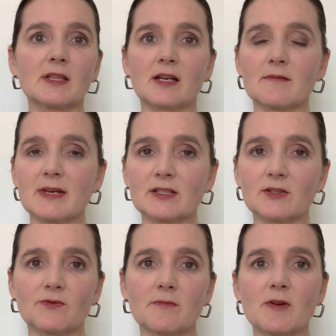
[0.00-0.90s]
like a
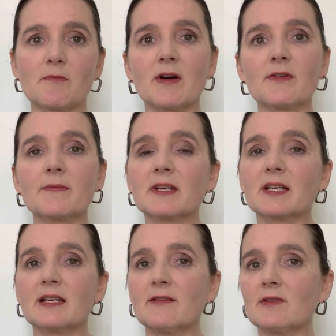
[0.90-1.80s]
message from their mother, but it
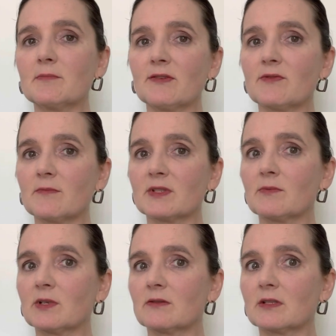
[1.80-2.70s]
can even be from
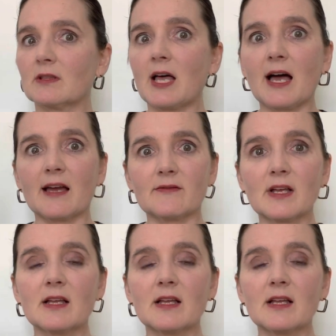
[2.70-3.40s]
someone who's alive,